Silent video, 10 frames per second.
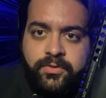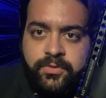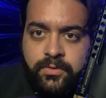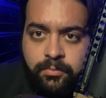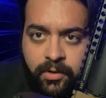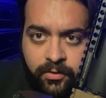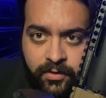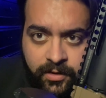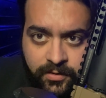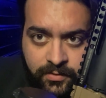to the barrel
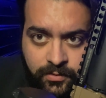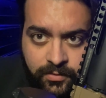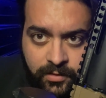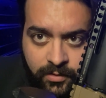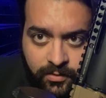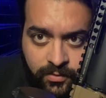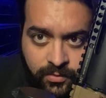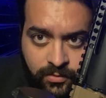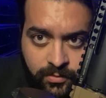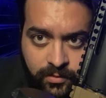nut is using the
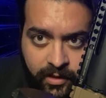2